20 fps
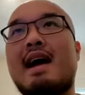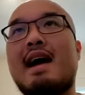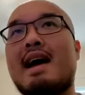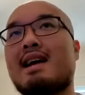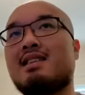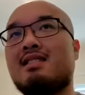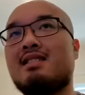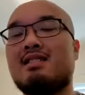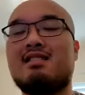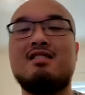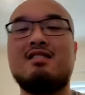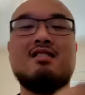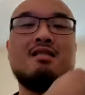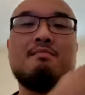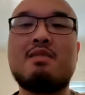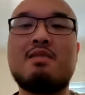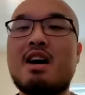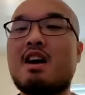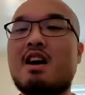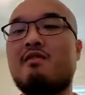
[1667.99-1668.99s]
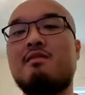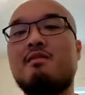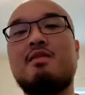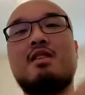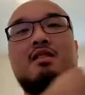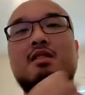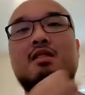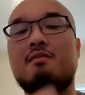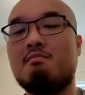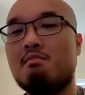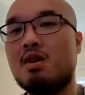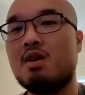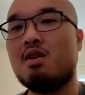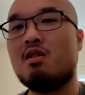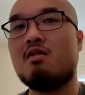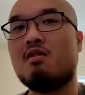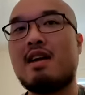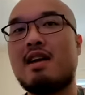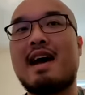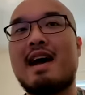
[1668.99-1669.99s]
access to the bathroom, the
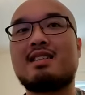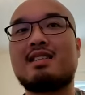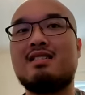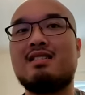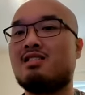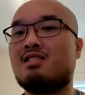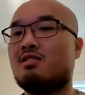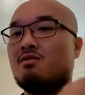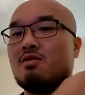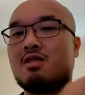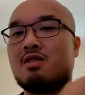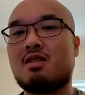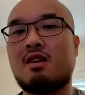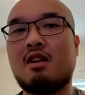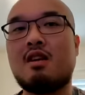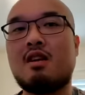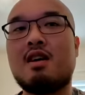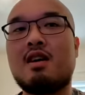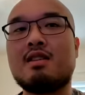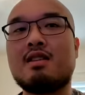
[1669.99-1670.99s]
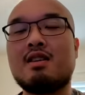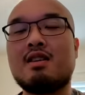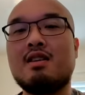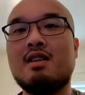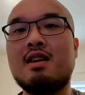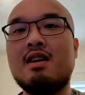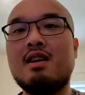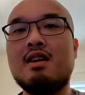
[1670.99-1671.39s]
commode, access to his closet,